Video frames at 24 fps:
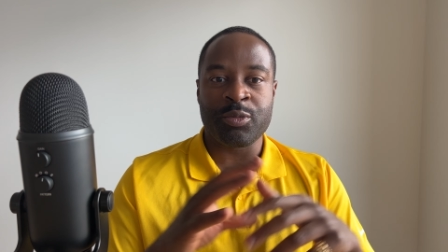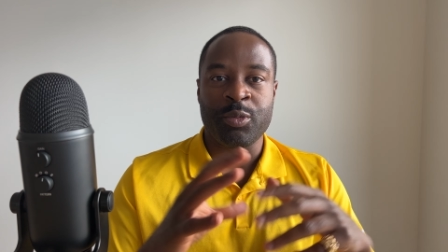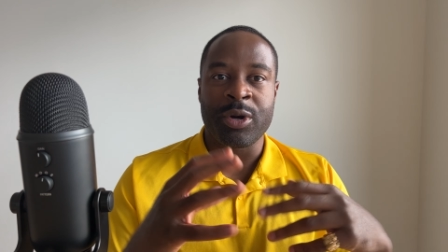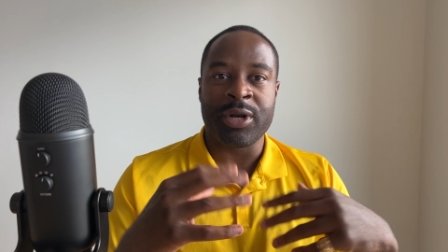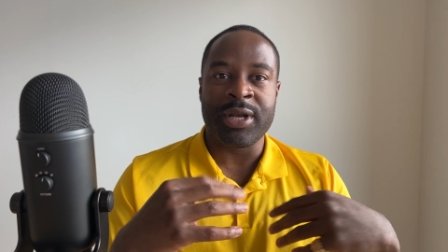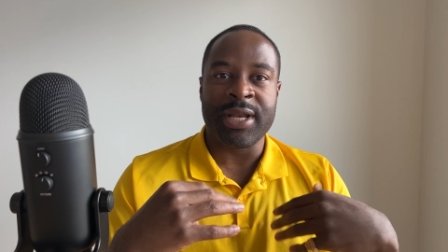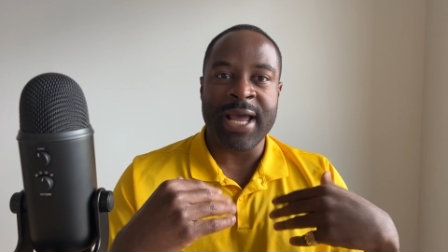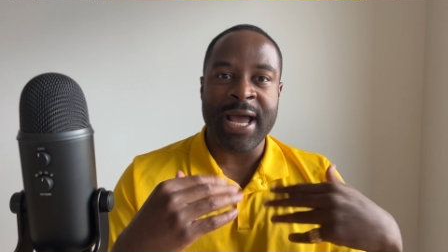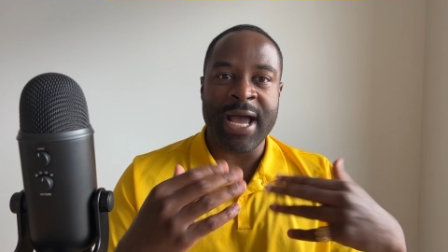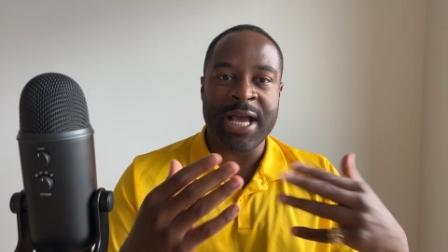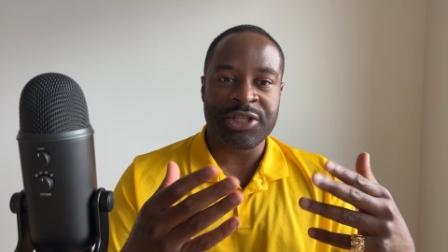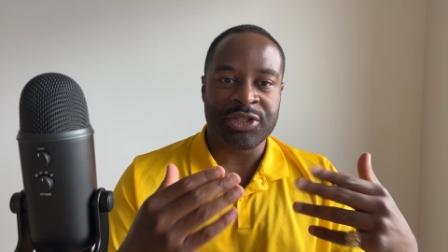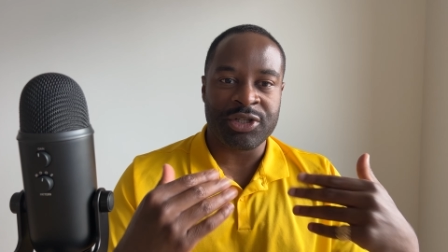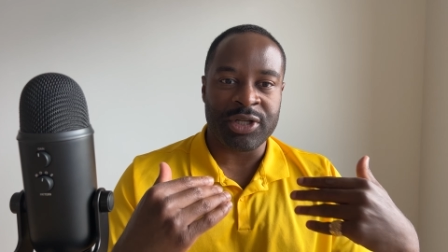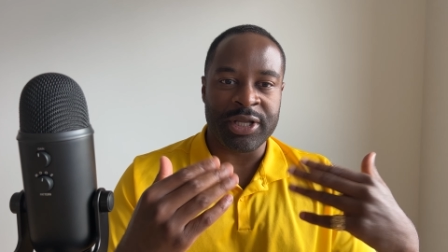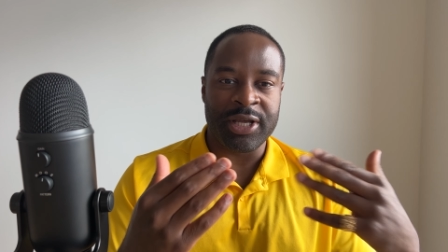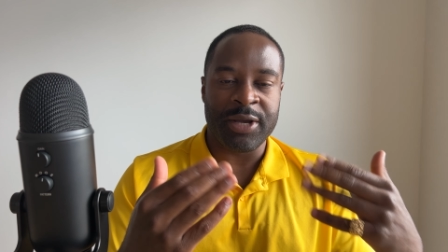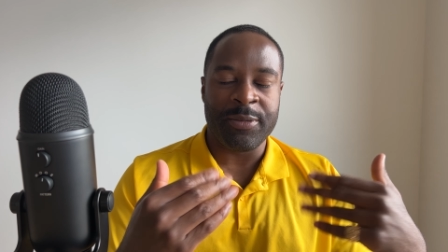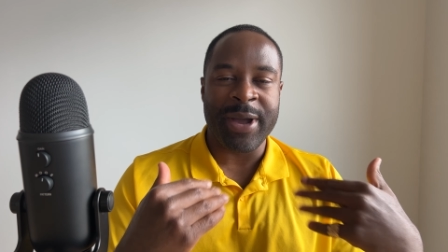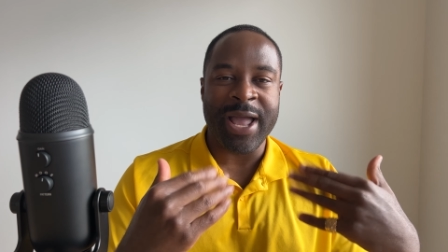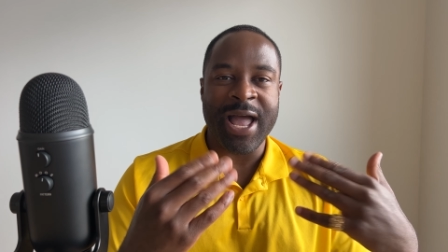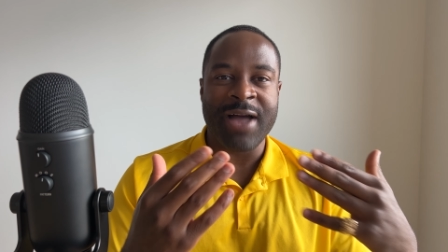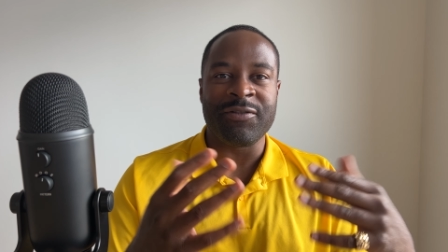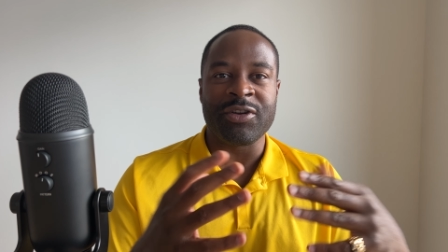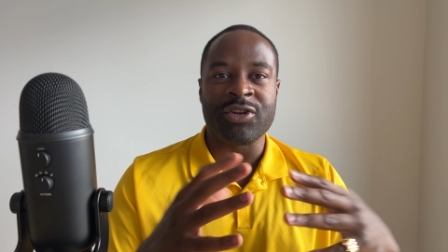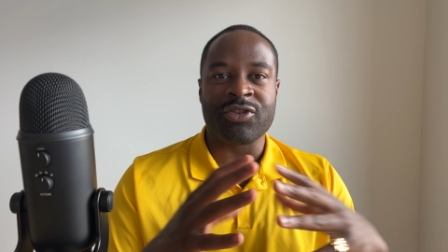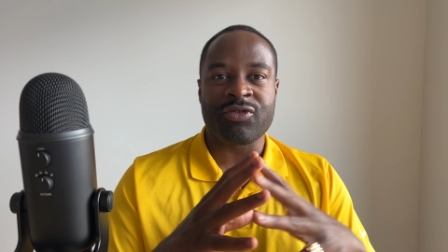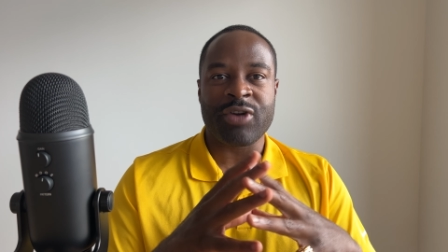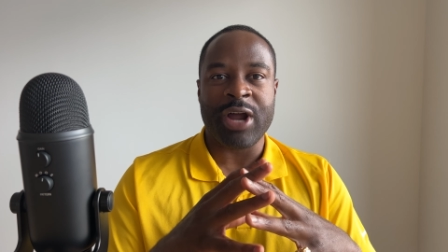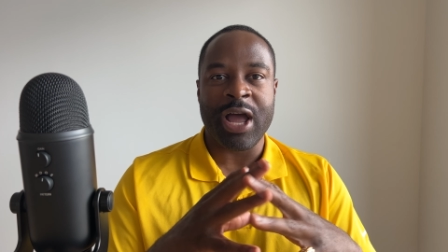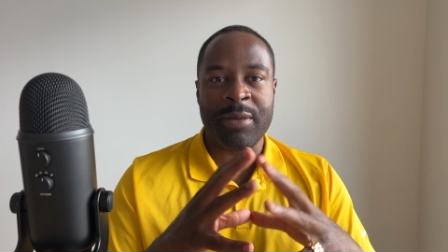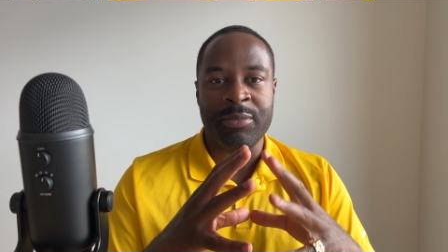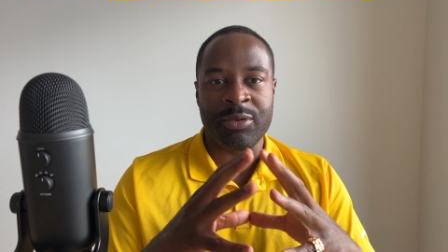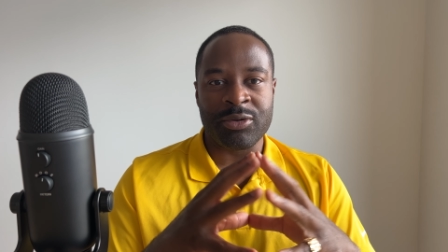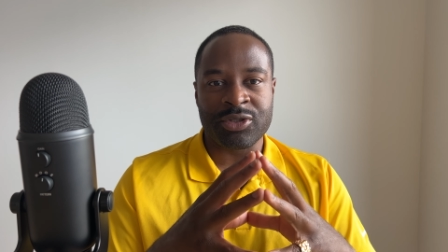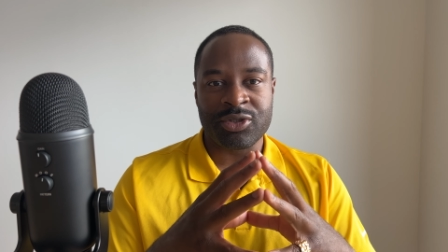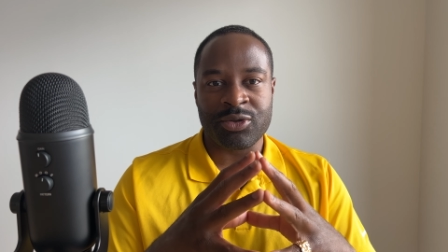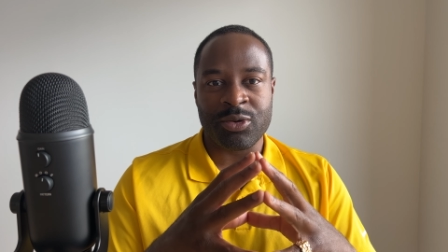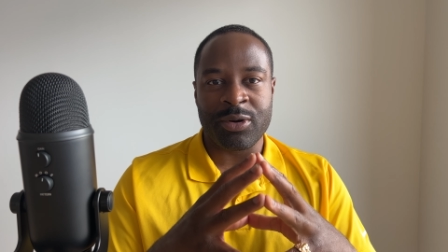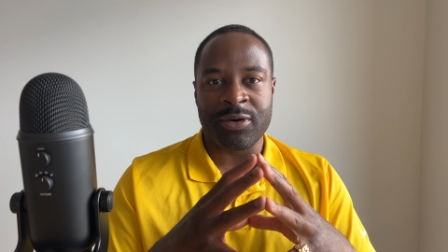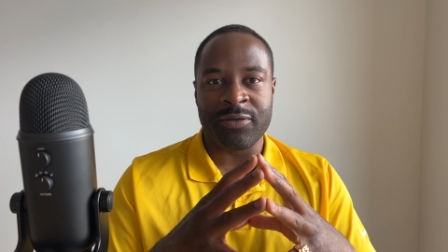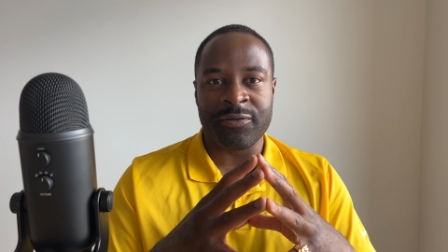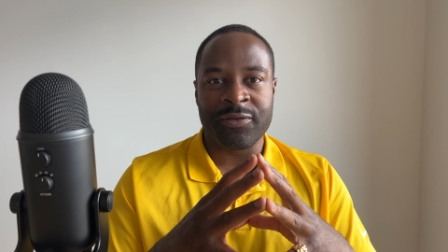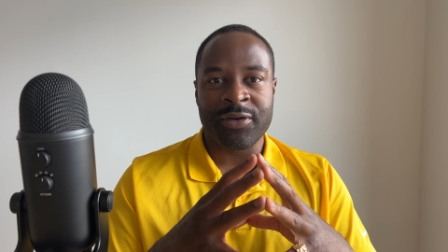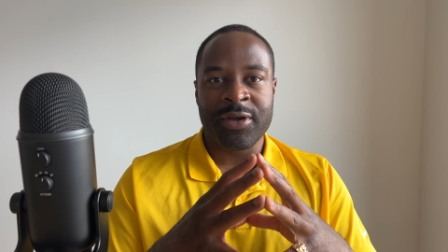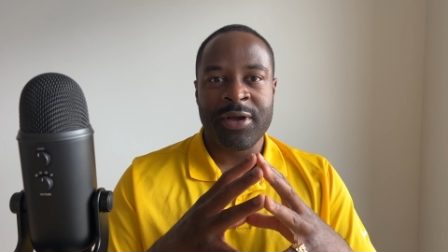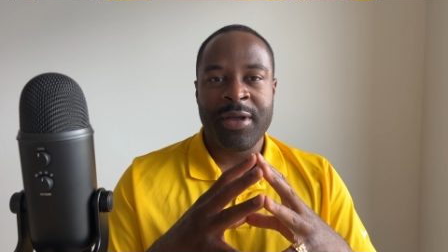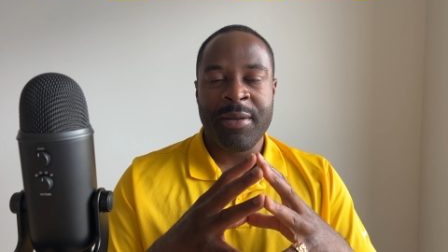We have a tribal sort
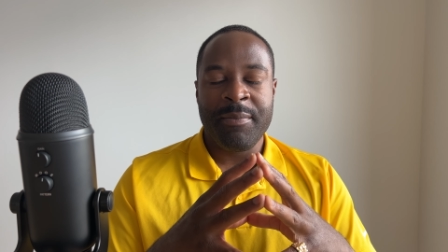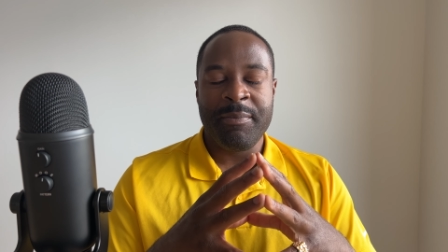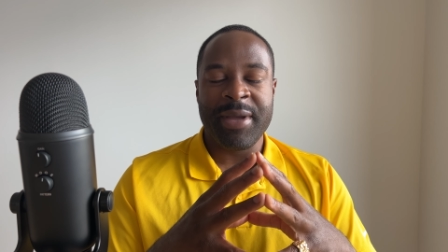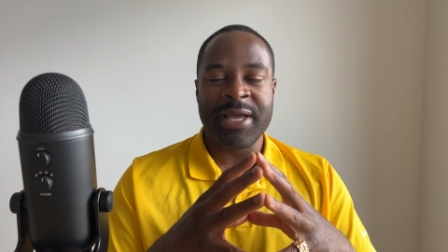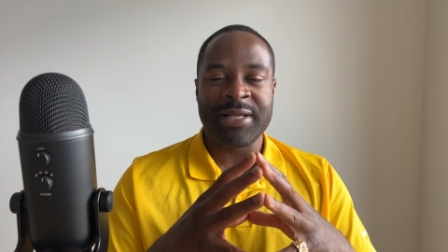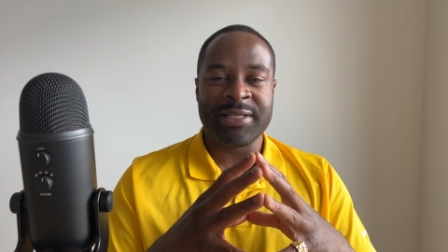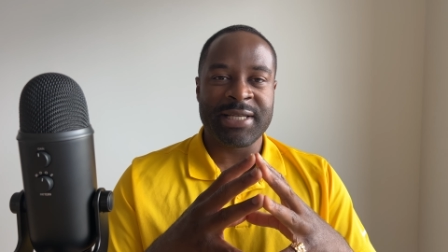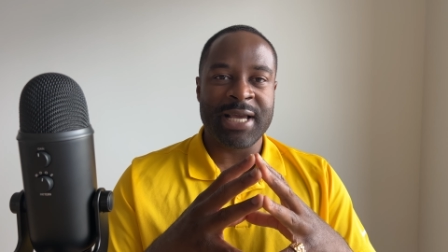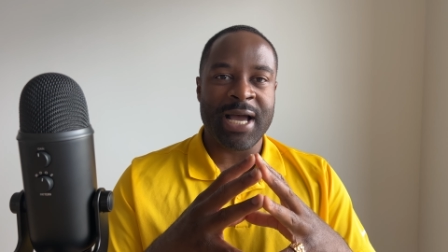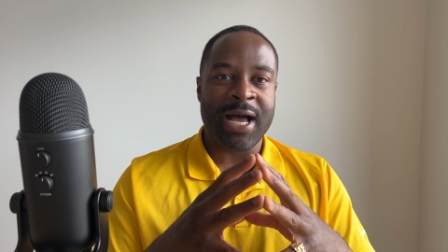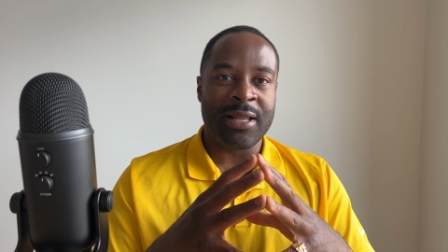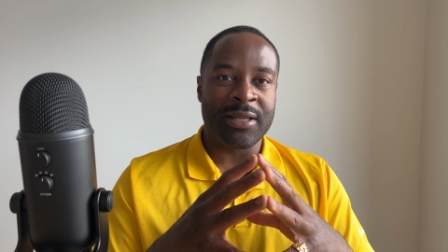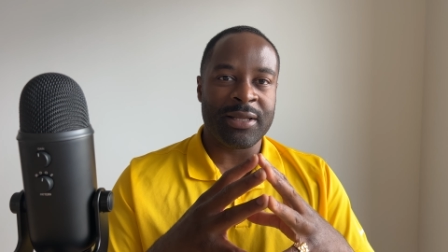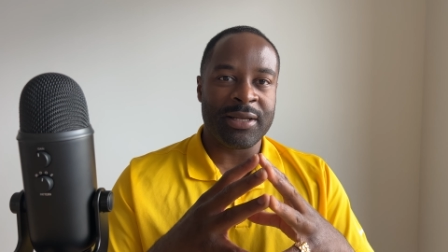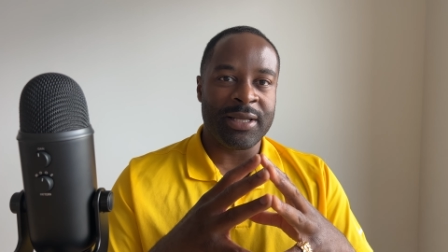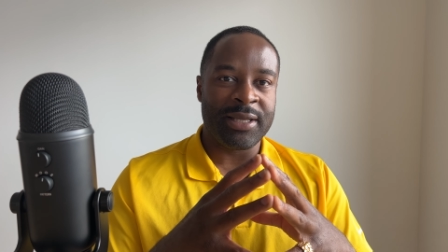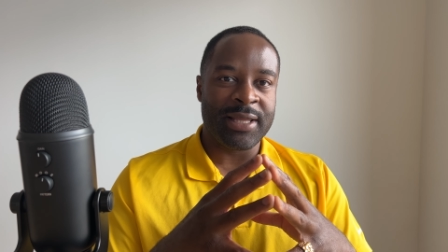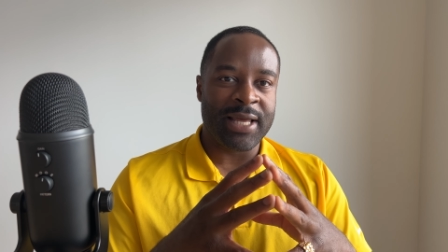of mentality.